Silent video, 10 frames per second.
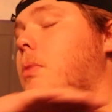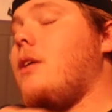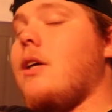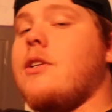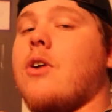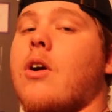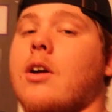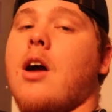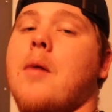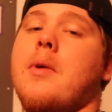Big things are
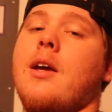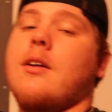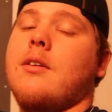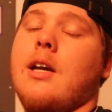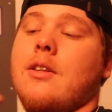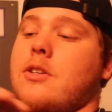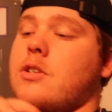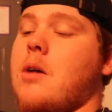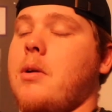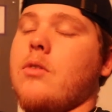coming and they're
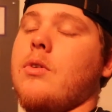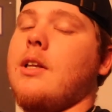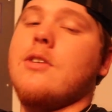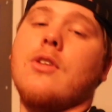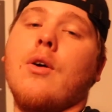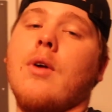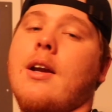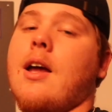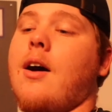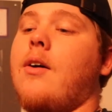just coming really slow right
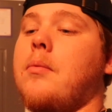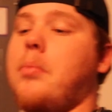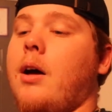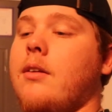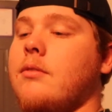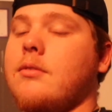now, but